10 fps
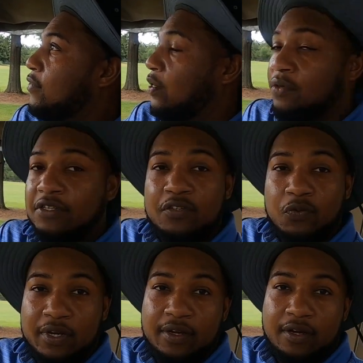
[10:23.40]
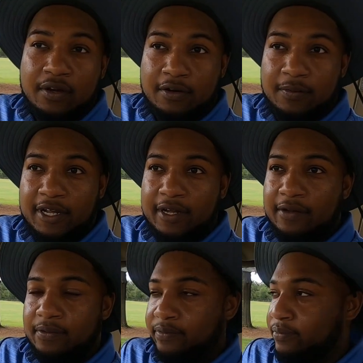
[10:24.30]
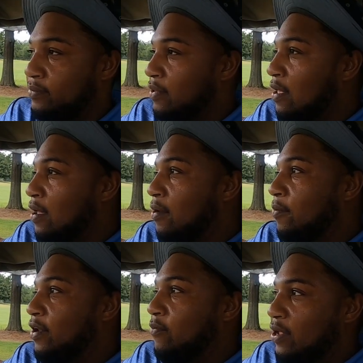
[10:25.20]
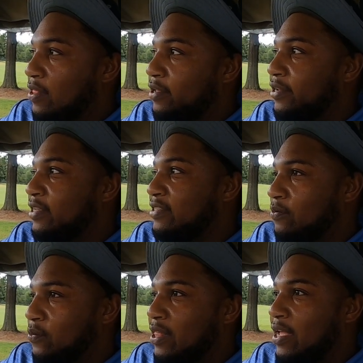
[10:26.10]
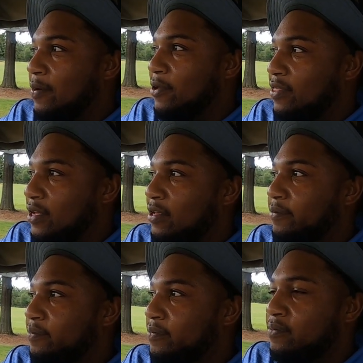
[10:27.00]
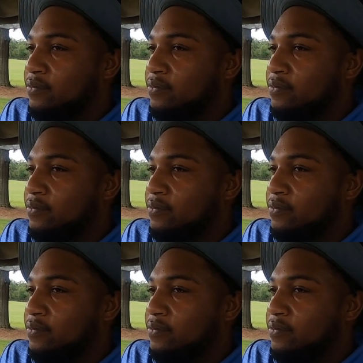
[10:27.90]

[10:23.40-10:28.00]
I wish this wind to calm down. But it really does, it really got me thinking.